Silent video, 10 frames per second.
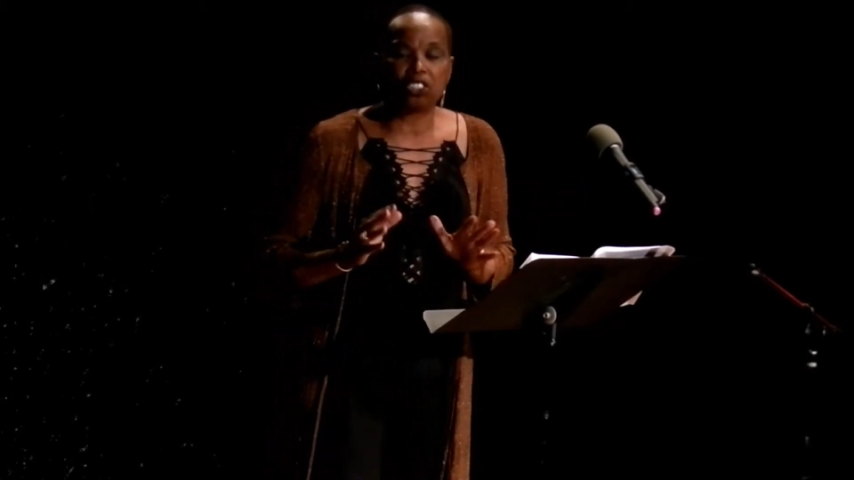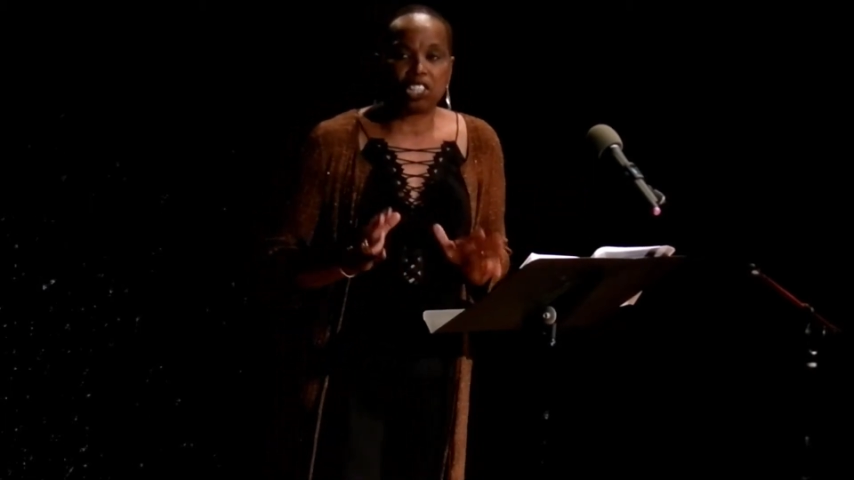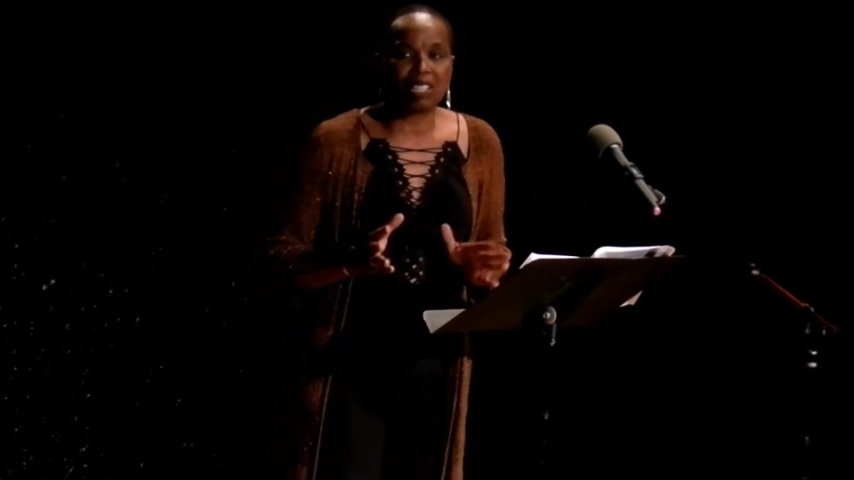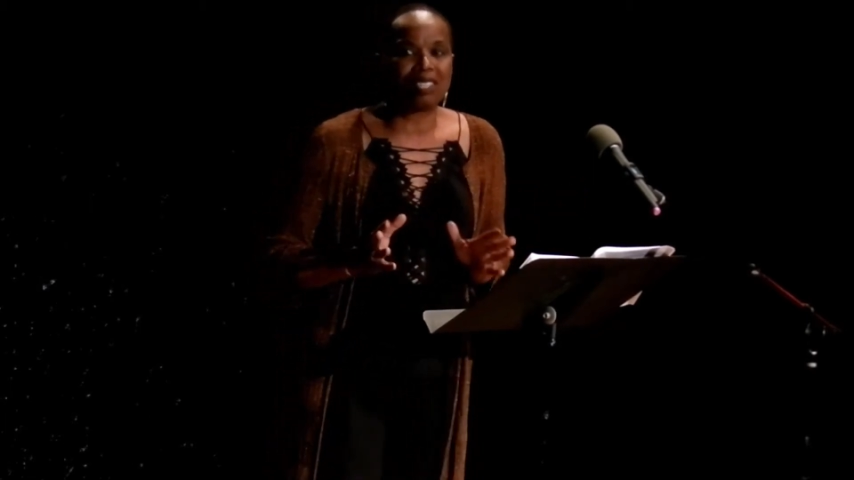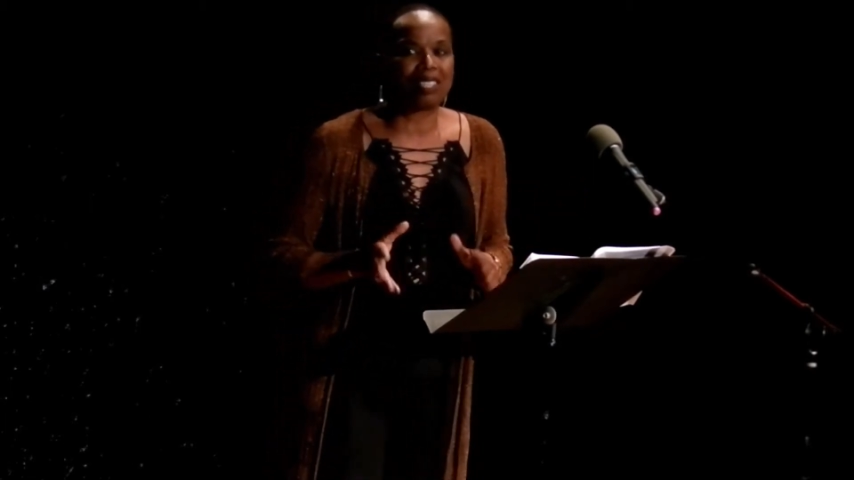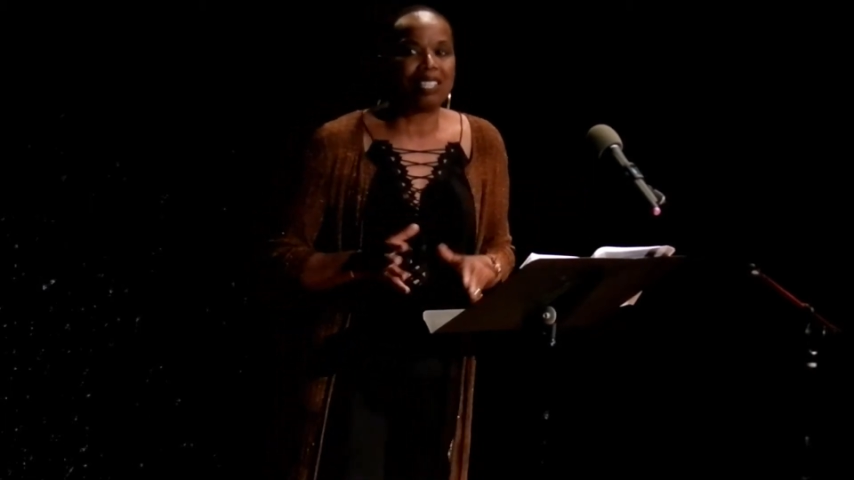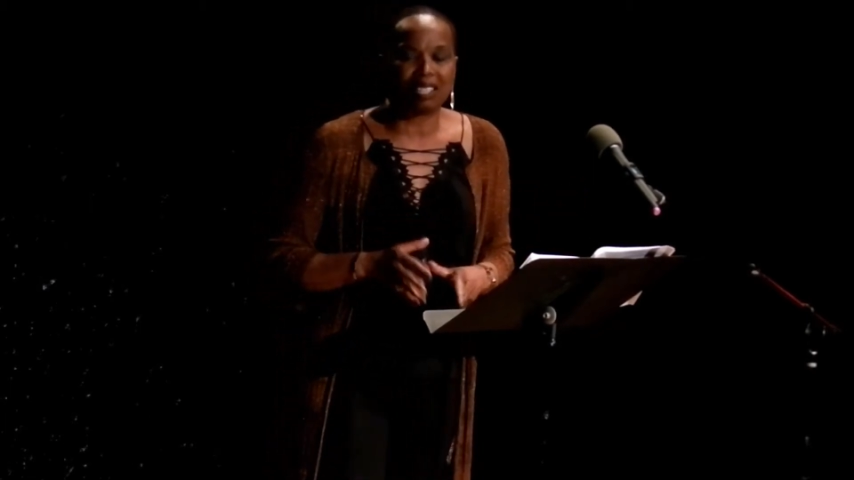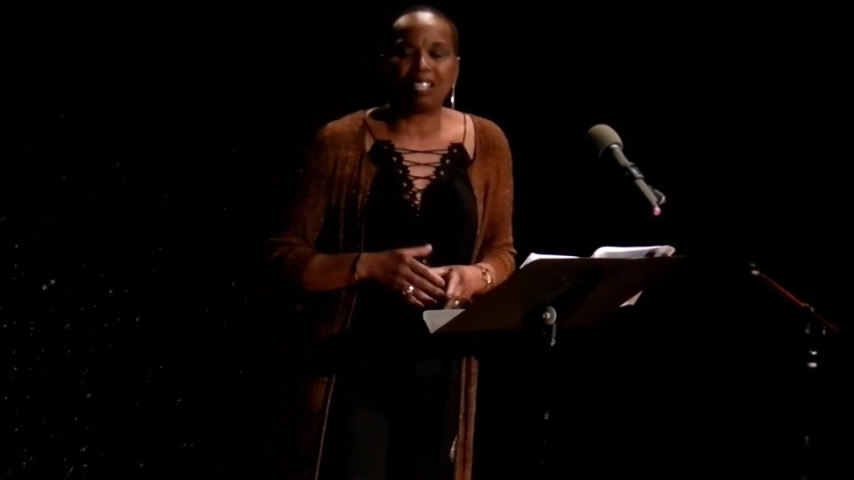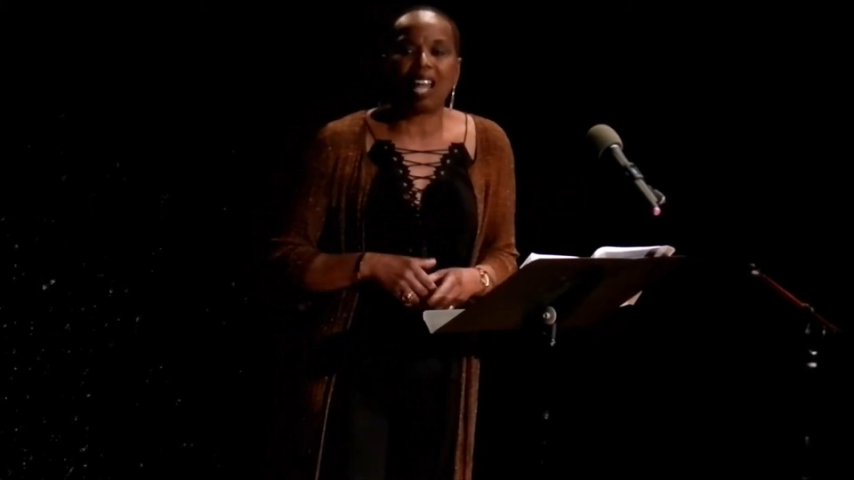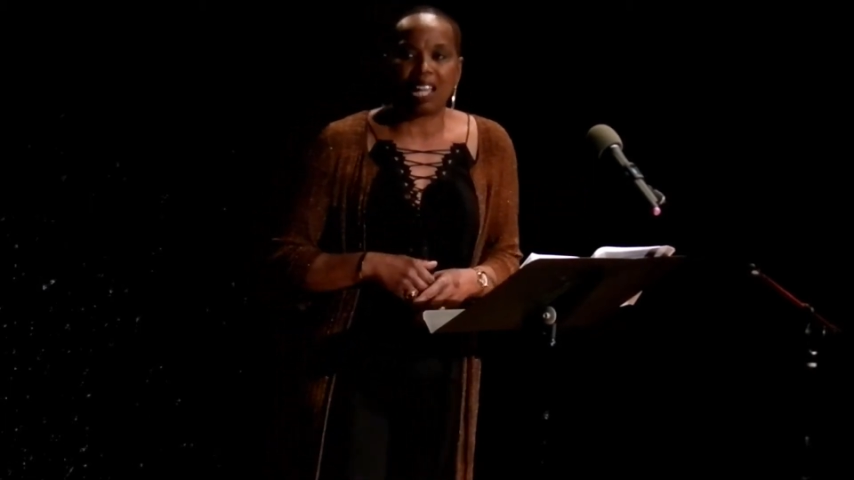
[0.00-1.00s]
just
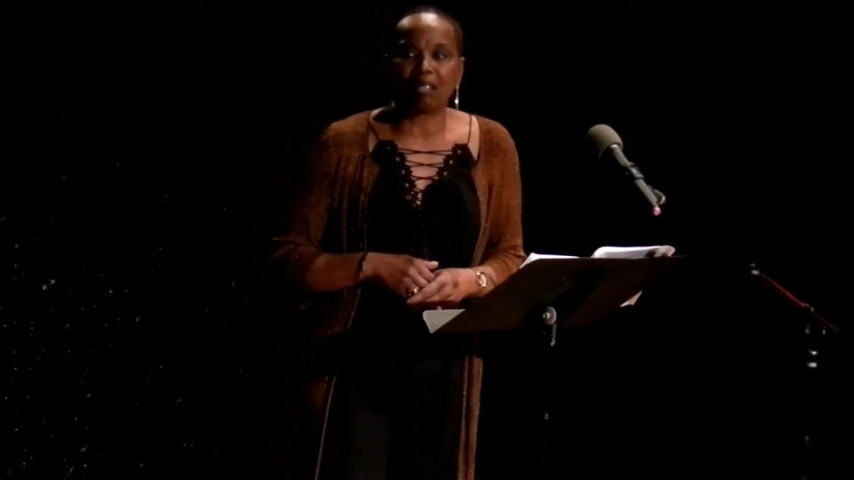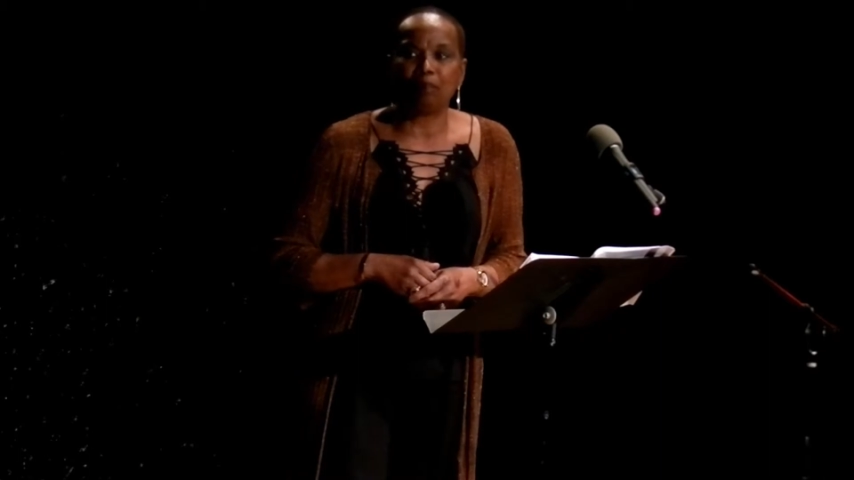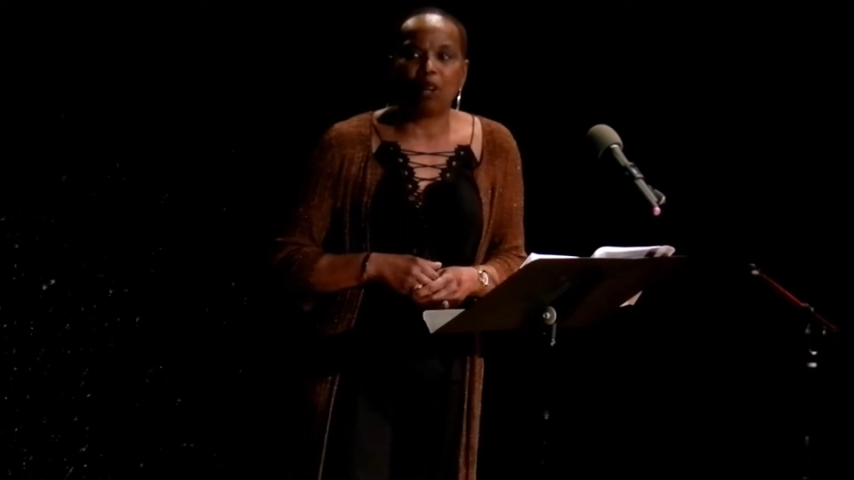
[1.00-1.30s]
didn't like